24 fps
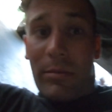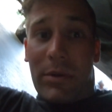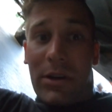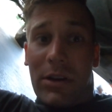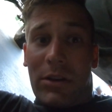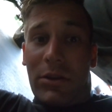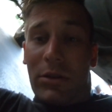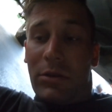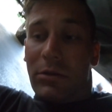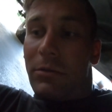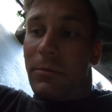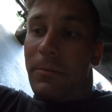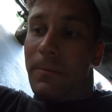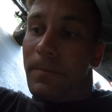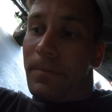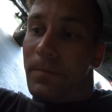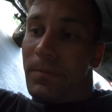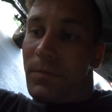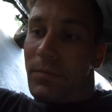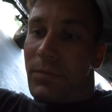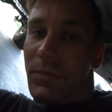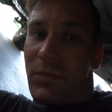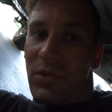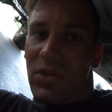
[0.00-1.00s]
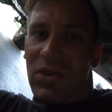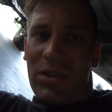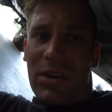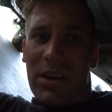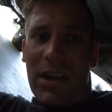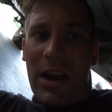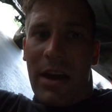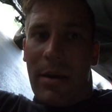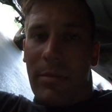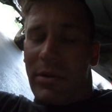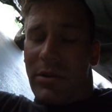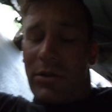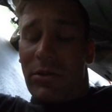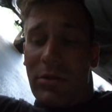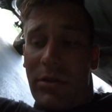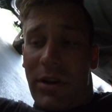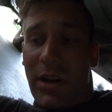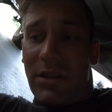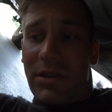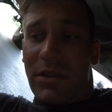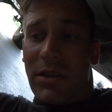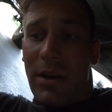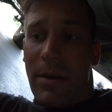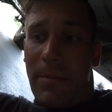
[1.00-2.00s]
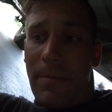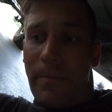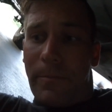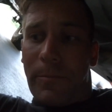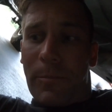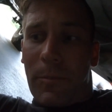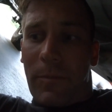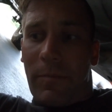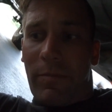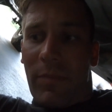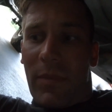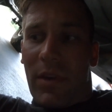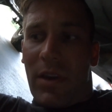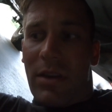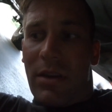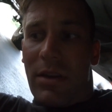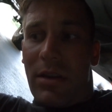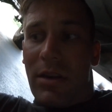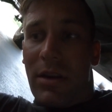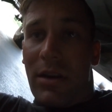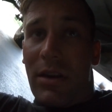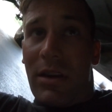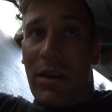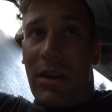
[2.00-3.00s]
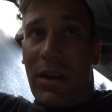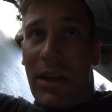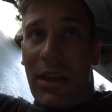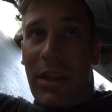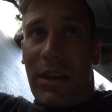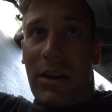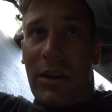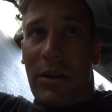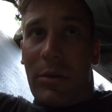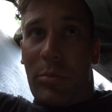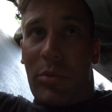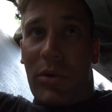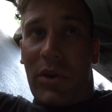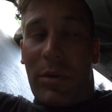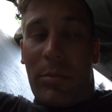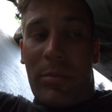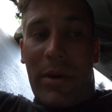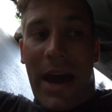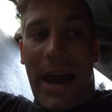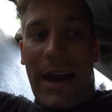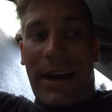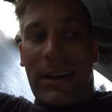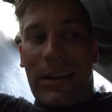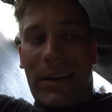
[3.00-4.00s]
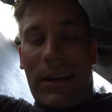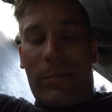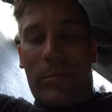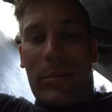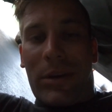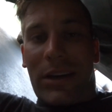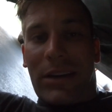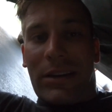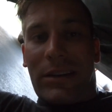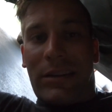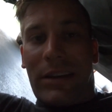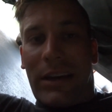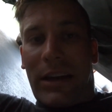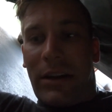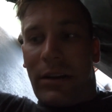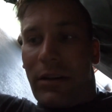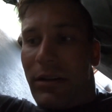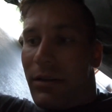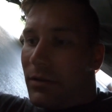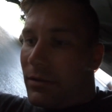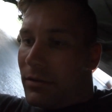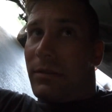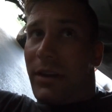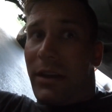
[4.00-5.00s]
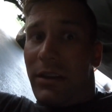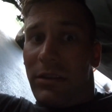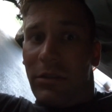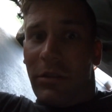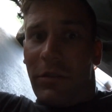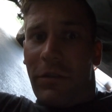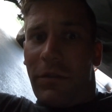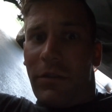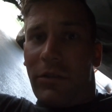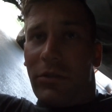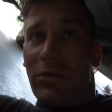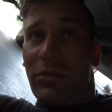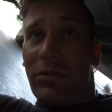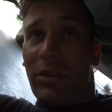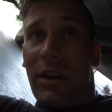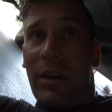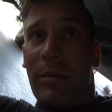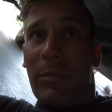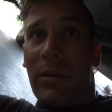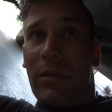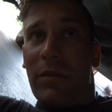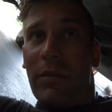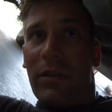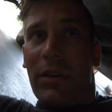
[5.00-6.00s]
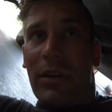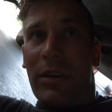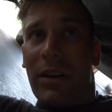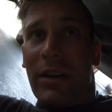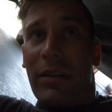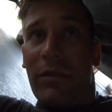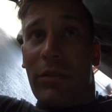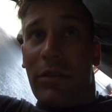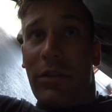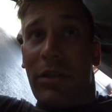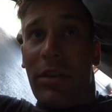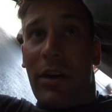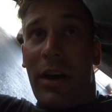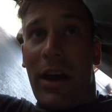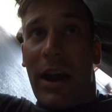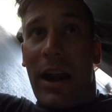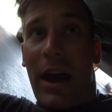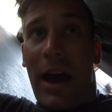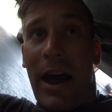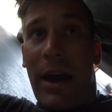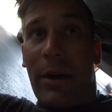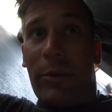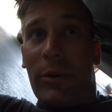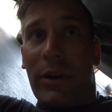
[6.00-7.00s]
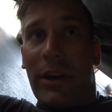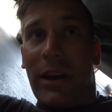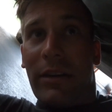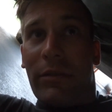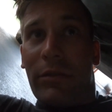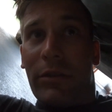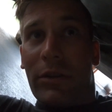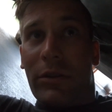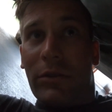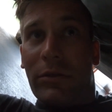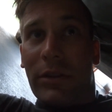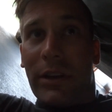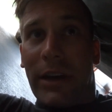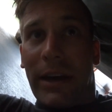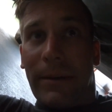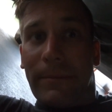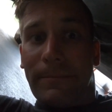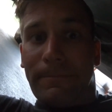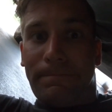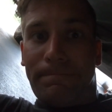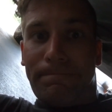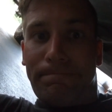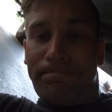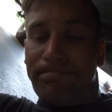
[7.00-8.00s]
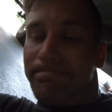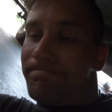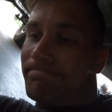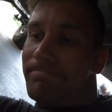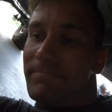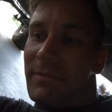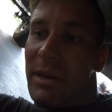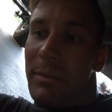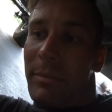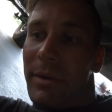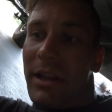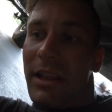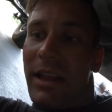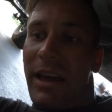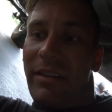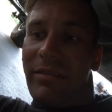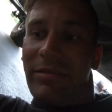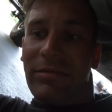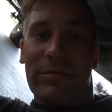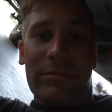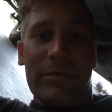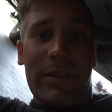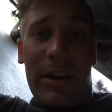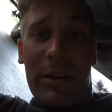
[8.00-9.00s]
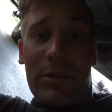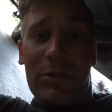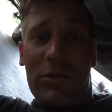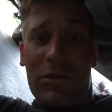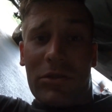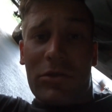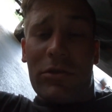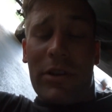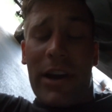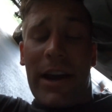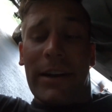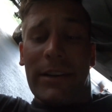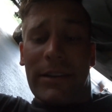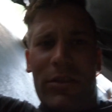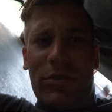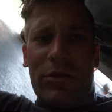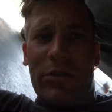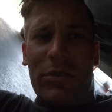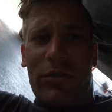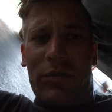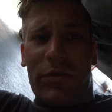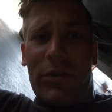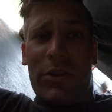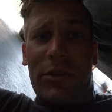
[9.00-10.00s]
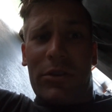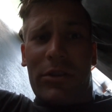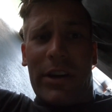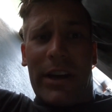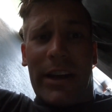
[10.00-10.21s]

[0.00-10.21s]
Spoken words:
I'm going to do, so yeah, I'm going to drain some. And then I'll put it back in that big container. That's the first time I never thought I would ever do that. In my life. I was distracted. Do this for you